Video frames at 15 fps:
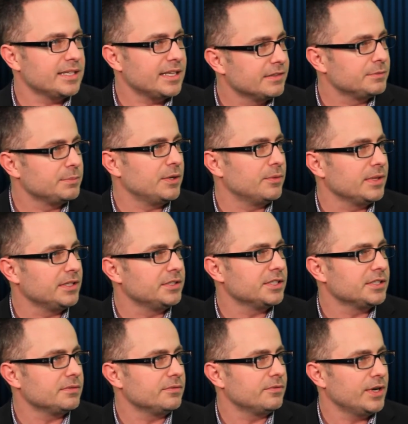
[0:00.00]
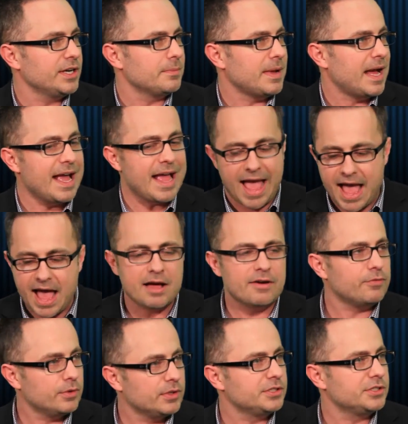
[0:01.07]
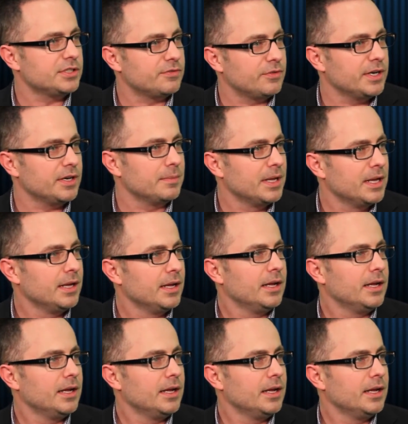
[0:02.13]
that gives me religious freedom. I have religious freedom.